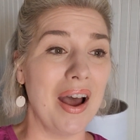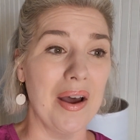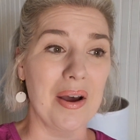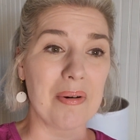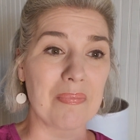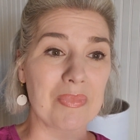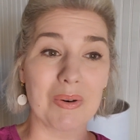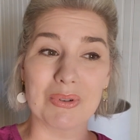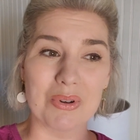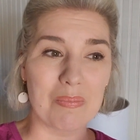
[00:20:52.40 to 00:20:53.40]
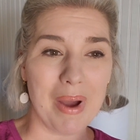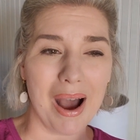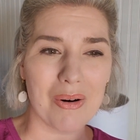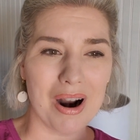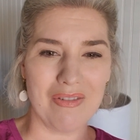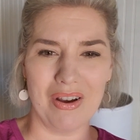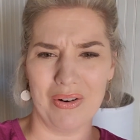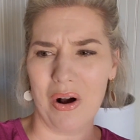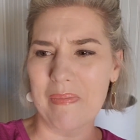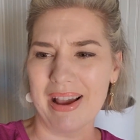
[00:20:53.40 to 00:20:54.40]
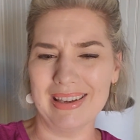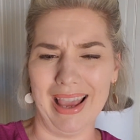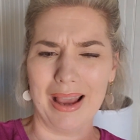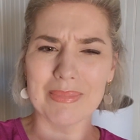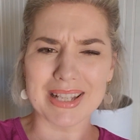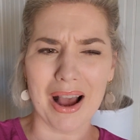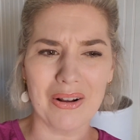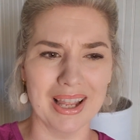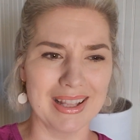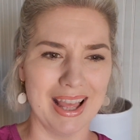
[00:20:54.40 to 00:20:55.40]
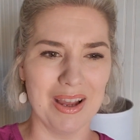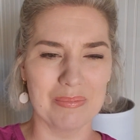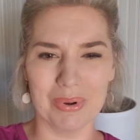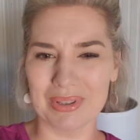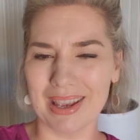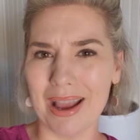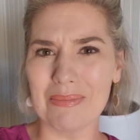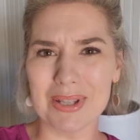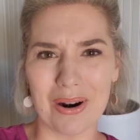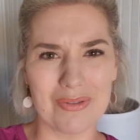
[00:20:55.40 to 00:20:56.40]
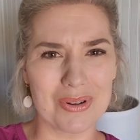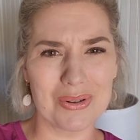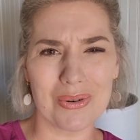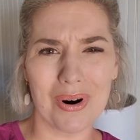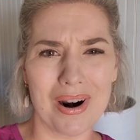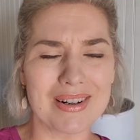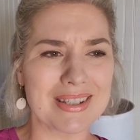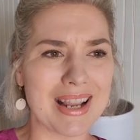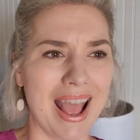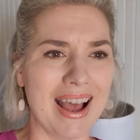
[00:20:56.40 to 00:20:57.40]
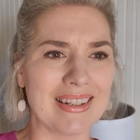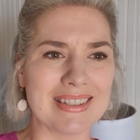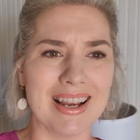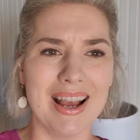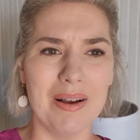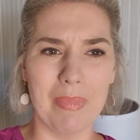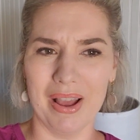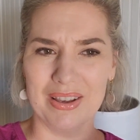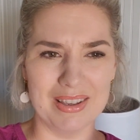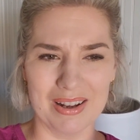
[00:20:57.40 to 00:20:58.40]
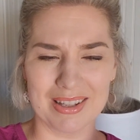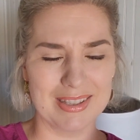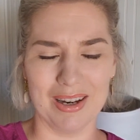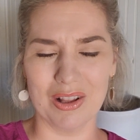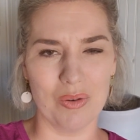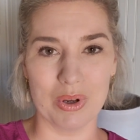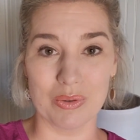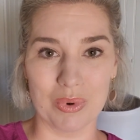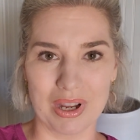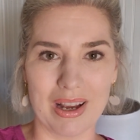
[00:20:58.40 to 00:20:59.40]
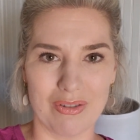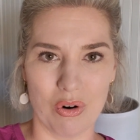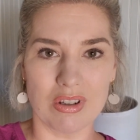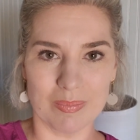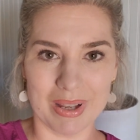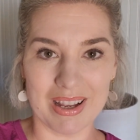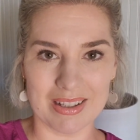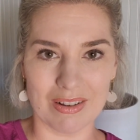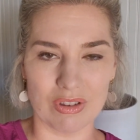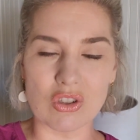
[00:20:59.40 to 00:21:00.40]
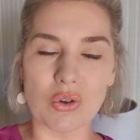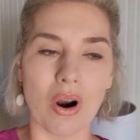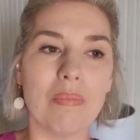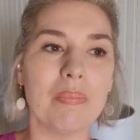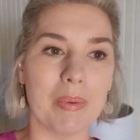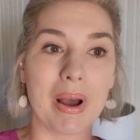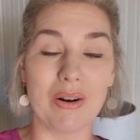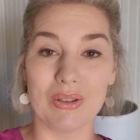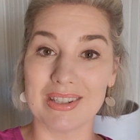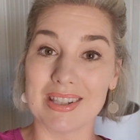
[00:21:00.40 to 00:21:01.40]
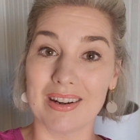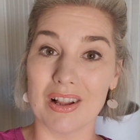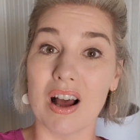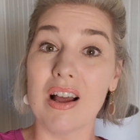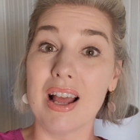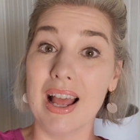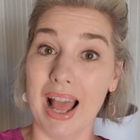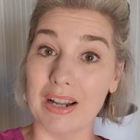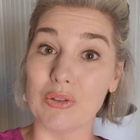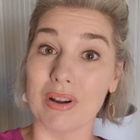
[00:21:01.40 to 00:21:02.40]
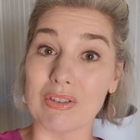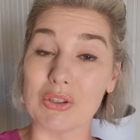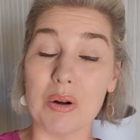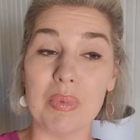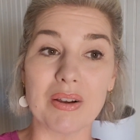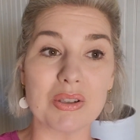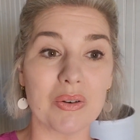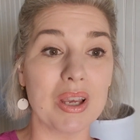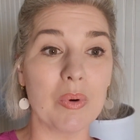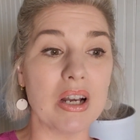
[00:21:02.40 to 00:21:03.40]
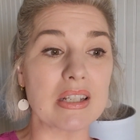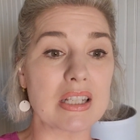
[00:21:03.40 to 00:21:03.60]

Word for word: Um, there was no power. I found all my games out. Like, they had pulled games out of the drawers, and my youngest son-in-law wasn't working, of course, because of the storm, but my oldest son-in-law had to drive the snowplow, so he was.